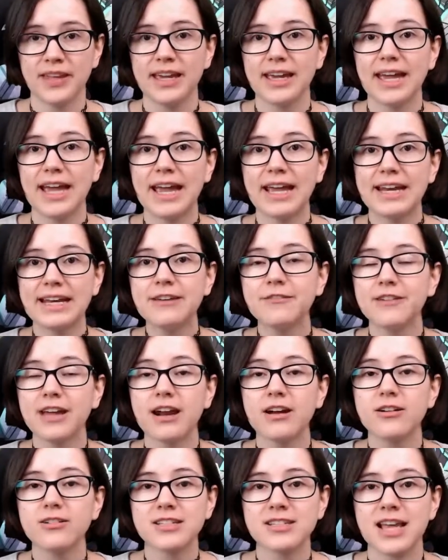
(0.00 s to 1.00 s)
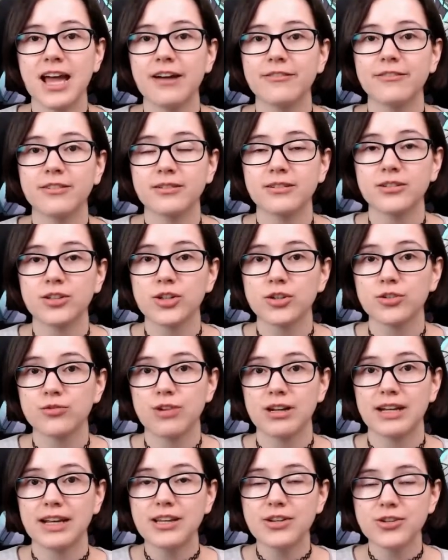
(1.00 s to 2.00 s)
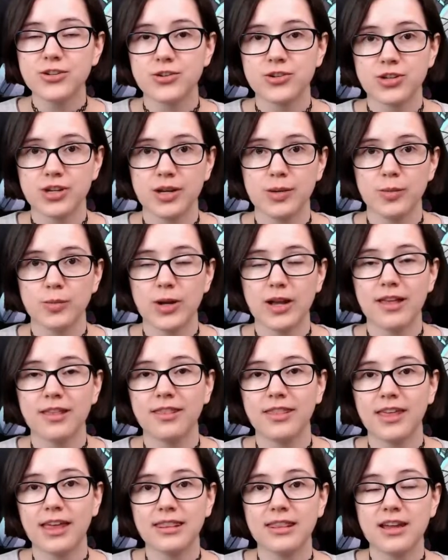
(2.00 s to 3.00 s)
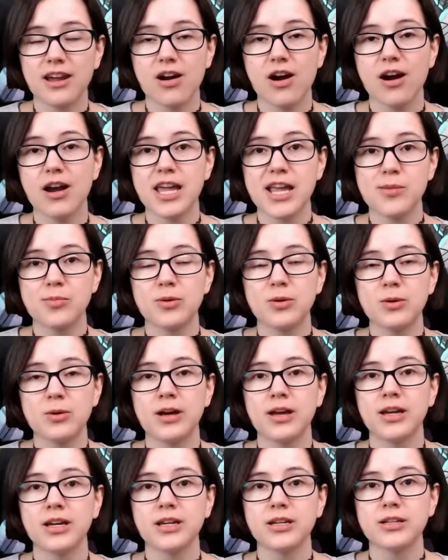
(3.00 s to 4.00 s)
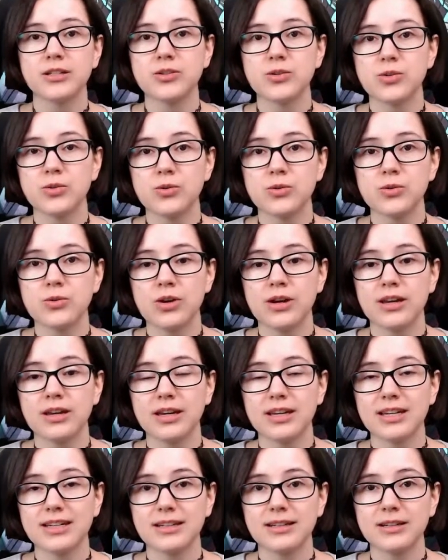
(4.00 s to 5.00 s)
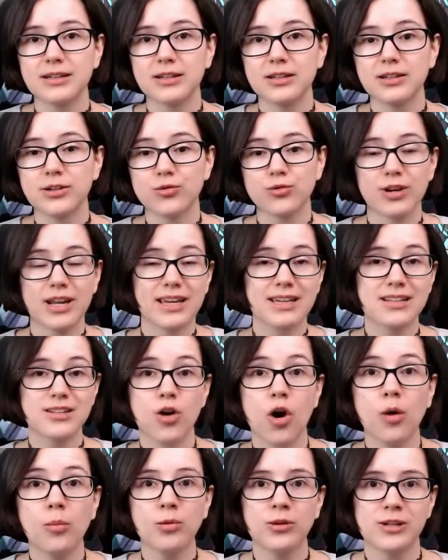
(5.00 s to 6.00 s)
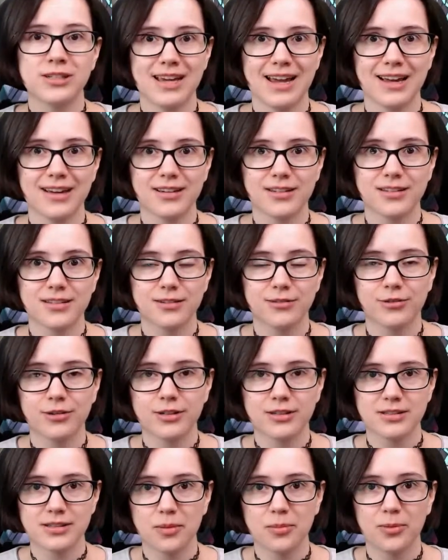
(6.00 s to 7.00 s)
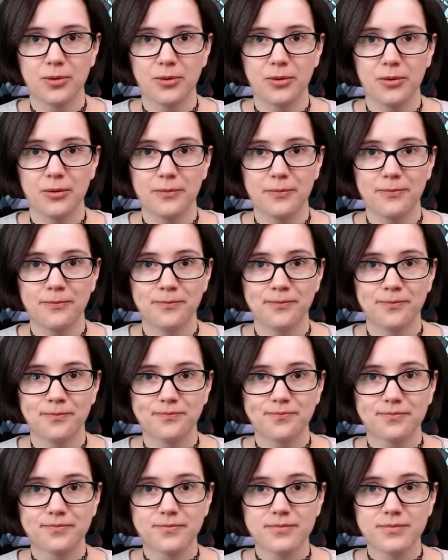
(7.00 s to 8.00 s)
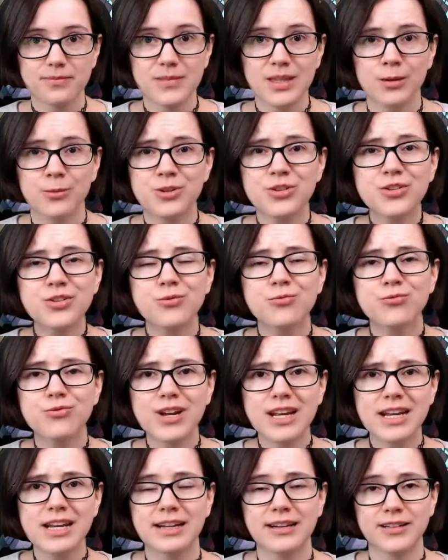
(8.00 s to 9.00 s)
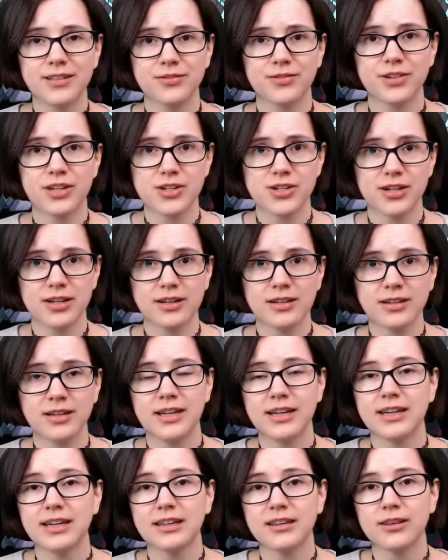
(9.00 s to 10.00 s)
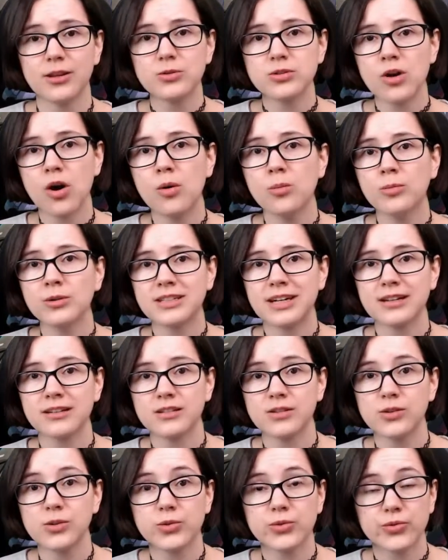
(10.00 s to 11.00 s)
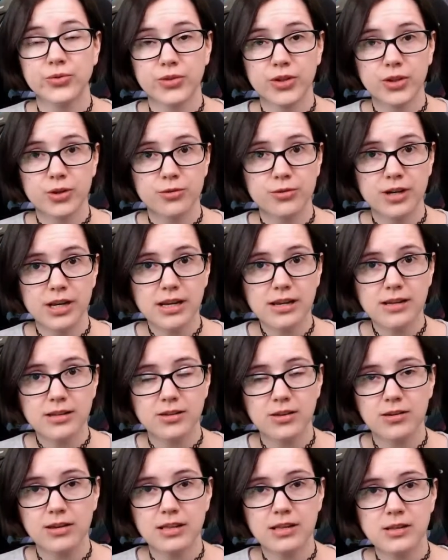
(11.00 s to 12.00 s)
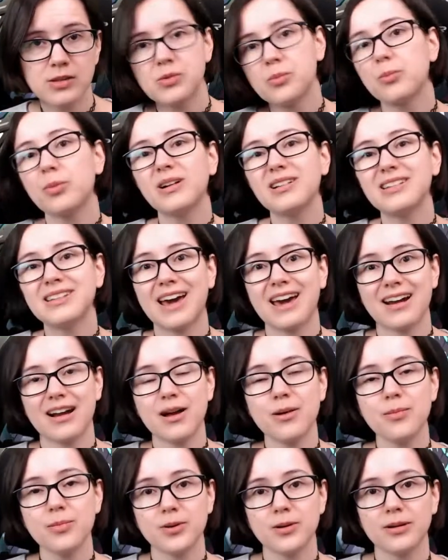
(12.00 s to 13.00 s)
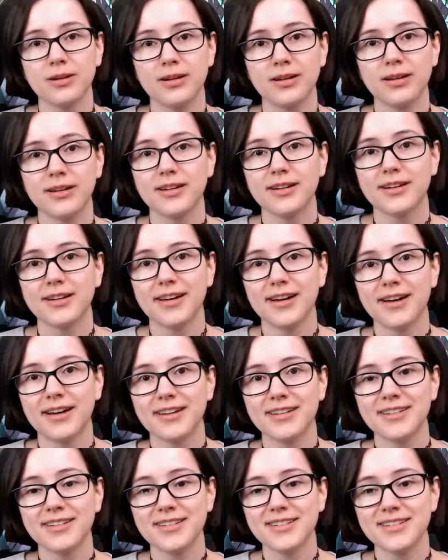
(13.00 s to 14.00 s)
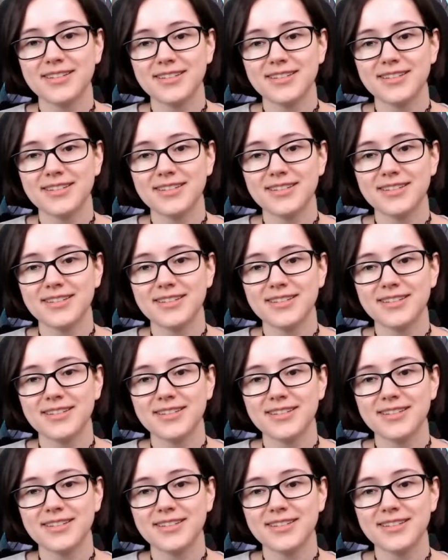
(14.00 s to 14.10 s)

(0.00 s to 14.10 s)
And if characters have a good relationship, and then they are able to create combo attacks, for example, which is a really nice feature. Those combo attacks use fury, so you need to build that up, and